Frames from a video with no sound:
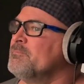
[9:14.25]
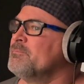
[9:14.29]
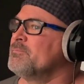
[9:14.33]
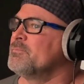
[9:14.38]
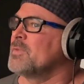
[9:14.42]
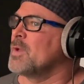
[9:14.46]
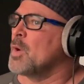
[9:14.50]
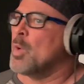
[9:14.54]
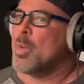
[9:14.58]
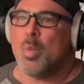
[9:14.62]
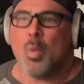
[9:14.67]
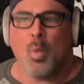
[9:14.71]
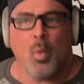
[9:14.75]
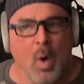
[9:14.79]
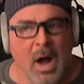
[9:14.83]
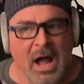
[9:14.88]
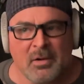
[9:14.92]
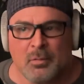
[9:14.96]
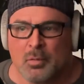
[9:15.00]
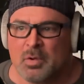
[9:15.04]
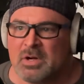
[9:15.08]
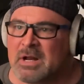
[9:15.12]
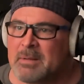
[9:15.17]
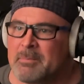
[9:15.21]
Why
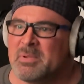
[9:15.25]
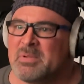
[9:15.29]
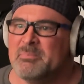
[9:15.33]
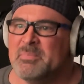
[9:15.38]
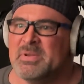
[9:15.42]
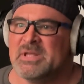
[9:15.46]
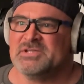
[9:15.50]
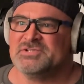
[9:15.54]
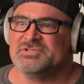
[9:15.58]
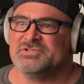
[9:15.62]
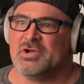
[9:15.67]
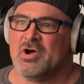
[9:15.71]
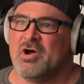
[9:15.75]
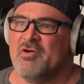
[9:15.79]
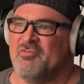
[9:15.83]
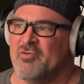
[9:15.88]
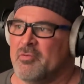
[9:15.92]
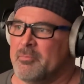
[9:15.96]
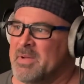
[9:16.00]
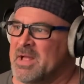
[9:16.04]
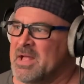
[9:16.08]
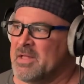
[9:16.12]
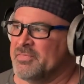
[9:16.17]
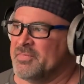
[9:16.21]
would I be pissed off
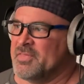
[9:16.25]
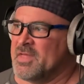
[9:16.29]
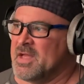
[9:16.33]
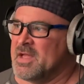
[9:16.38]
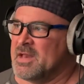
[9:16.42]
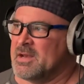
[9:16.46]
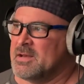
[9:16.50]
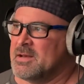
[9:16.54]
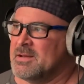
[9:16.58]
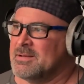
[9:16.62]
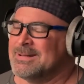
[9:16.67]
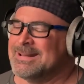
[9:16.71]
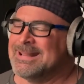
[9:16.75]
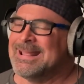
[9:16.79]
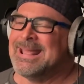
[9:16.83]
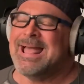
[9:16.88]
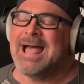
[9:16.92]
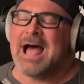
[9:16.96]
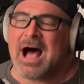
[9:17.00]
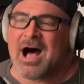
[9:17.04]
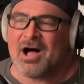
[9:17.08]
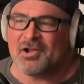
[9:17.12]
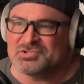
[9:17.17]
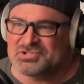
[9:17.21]
about that?
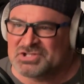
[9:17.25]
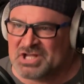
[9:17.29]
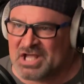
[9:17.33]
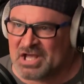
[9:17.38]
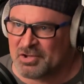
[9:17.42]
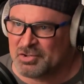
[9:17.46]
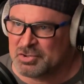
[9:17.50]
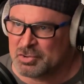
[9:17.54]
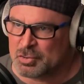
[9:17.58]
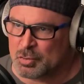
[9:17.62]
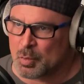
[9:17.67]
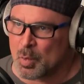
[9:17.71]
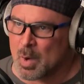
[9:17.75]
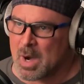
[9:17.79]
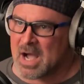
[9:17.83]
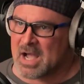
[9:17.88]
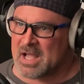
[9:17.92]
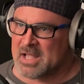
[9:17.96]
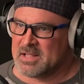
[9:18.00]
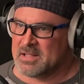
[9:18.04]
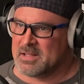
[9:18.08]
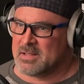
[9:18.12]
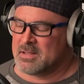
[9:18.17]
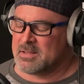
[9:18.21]
I'll tell you
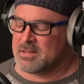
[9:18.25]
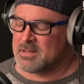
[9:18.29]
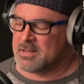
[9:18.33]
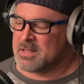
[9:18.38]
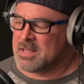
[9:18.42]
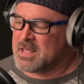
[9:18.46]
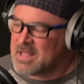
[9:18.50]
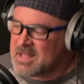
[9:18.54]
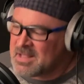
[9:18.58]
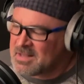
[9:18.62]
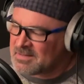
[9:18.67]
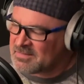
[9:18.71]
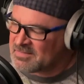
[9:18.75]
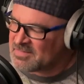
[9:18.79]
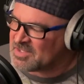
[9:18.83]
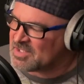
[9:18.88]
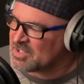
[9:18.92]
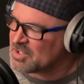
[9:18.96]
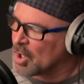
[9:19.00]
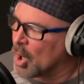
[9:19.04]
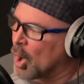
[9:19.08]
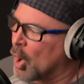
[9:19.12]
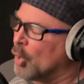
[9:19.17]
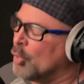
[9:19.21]
why.
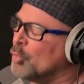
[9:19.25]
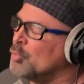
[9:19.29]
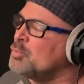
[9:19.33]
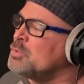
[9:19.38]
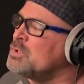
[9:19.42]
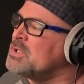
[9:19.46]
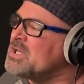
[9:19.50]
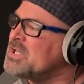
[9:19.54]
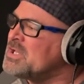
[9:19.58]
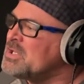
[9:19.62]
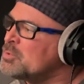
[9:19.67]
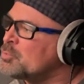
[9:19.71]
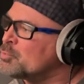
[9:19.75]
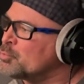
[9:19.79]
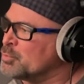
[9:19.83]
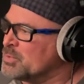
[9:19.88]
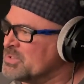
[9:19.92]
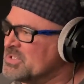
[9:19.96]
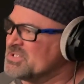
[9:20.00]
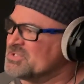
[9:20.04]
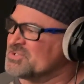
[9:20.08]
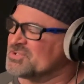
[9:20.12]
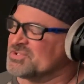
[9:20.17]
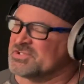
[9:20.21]
The only
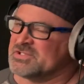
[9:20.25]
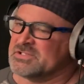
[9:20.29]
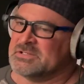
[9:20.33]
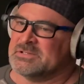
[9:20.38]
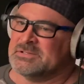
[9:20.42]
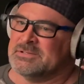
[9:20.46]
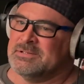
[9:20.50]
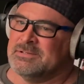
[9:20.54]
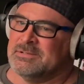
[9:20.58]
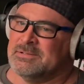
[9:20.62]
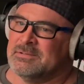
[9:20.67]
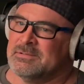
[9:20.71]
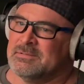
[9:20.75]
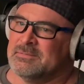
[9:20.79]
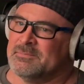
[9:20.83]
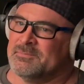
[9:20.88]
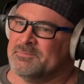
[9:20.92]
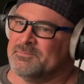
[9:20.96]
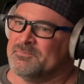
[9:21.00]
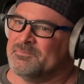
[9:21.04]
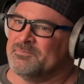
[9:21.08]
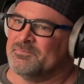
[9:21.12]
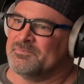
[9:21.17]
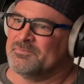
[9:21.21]
reason,
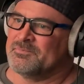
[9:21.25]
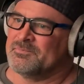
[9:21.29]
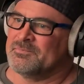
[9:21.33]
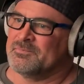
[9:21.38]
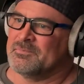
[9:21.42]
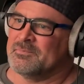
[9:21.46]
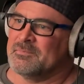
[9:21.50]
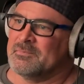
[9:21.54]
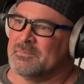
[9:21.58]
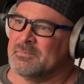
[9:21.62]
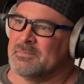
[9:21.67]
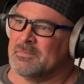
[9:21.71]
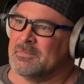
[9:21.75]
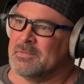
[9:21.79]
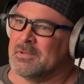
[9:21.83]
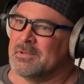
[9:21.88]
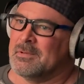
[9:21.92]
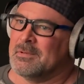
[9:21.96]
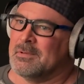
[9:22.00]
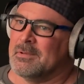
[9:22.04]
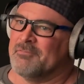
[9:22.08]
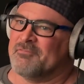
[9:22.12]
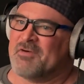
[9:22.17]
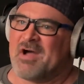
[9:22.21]

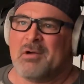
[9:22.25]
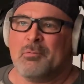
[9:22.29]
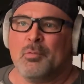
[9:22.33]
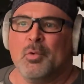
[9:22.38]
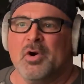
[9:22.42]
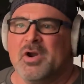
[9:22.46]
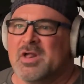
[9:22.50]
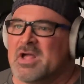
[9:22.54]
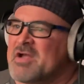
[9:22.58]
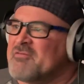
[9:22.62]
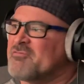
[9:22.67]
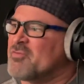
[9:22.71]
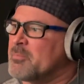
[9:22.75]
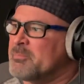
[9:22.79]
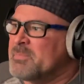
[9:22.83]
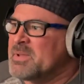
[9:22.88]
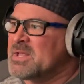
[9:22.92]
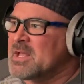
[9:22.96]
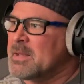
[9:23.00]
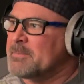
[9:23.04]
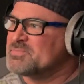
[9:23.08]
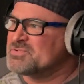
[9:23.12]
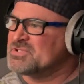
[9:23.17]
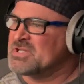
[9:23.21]
if I were to ever be
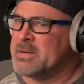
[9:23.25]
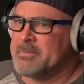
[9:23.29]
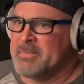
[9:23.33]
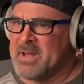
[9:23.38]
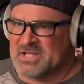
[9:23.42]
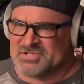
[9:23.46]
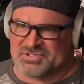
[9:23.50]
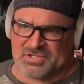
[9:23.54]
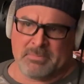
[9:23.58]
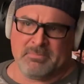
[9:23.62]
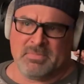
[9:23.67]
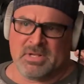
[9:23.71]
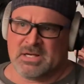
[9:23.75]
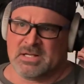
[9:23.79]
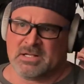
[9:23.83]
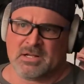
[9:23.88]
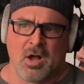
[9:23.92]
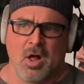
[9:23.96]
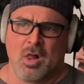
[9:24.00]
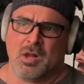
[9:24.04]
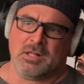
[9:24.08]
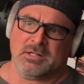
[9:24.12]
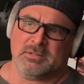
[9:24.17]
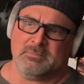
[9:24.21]
upset about somebody
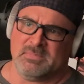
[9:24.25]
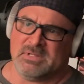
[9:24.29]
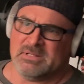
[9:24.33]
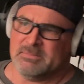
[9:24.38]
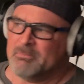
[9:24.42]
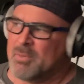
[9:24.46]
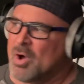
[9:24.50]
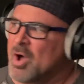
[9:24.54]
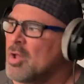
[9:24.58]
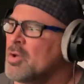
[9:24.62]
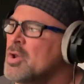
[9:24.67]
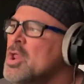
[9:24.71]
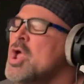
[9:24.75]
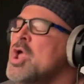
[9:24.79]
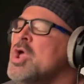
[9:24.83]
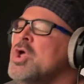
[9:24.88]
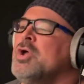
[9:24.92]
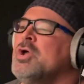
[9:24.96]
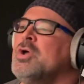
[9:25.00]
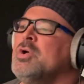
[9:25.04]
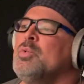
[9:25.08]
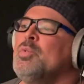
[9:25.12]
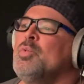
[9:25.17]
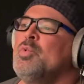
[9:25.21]
calling me bald,
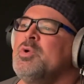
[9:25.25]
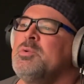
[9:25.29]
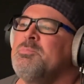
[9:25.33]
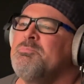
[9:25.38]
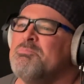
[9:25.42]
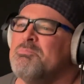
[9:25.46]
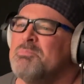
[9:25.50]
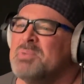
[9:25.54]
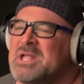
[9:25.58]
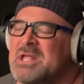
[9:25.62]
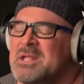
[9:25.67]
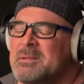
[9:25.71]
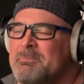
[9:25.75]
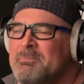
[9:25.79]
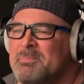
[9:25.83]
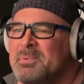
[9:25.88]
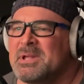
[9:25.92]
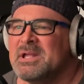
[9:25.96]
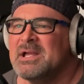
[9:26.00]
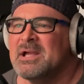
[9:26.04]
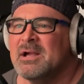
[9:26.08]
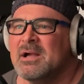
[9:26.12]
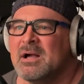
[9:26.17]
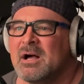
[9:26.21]
would be
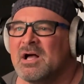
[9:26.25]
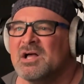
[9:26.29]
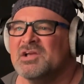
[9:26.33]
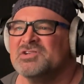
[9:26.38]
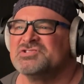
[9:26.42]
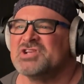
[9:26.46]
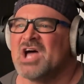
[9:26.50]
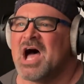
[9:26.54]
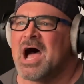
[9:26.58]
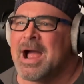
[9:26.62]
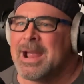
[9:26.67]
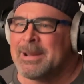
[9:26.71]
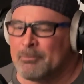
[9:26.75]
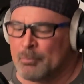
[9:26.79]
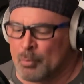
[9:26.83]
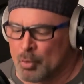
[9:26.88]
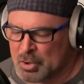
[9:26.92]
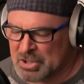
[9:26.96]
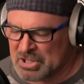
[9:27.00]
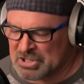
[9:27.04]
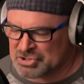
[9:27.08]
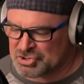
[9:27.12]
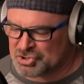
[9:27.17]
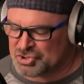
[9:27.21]
because I'm
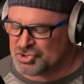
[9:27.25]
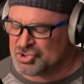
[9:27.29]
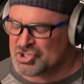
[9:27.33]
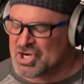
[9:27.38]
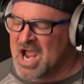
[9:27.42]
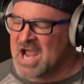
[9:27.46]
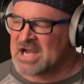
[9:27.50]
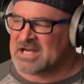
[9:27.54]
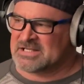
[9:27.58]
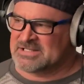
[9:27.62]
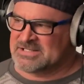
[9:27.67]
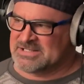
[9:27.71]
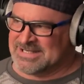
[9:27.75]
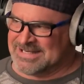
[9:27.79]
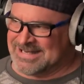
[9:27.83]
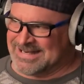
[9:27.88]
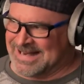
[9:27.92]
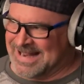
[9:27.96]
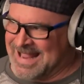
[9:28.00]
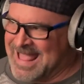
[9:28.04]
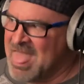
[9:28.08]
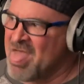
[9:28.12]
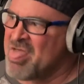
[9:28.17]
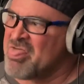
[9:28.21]

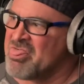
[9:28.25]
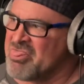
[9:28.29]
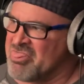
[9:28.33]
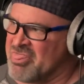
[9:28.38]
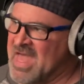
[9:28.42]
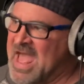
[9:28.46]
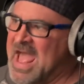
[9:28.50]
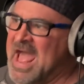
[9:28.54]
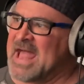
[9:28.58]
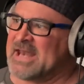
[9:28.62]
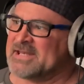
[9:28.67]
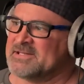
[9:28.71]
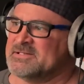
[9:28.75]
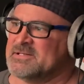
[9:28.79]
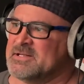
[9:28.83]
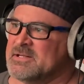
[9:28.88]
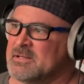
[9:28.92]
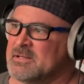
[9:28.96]
rejecting that.